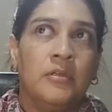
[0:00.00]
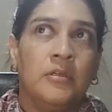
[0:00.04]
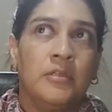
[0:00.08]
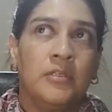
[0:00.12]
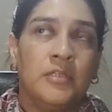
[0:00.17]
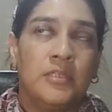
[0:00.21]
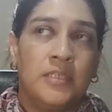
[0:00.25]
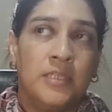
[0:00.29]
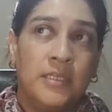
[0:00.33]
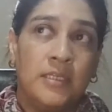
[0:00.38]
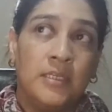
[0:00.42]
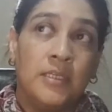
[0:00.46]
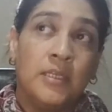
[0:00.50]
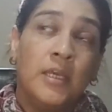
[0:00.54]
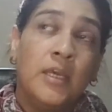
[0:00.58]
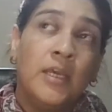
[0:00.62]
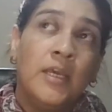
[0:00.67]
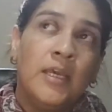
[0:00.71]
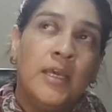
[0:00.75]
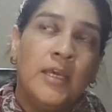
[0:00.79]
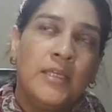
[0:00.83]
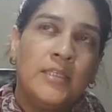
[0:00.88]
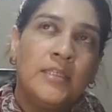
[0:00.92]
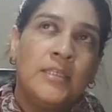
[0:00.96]
see,
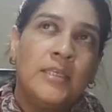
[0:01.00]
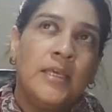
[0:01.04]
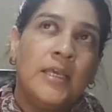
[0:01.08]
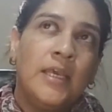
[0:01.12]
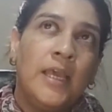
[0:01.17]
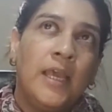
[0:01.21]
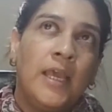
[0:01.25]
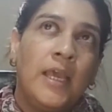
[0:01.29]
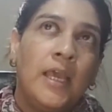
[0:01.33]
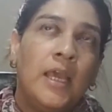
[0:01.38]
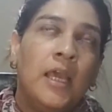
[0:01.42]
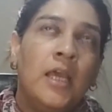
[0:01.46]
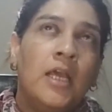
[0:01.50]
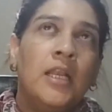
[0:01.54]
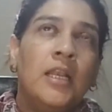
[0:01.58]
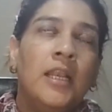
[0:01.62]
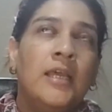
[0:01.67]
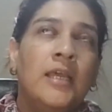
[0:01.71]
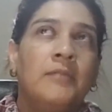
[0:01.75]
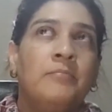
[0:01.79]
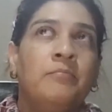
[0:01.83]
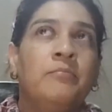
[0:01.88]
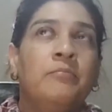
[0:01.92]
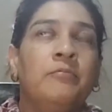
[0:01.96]
is it
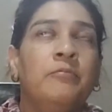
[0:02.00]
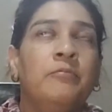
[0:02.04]
like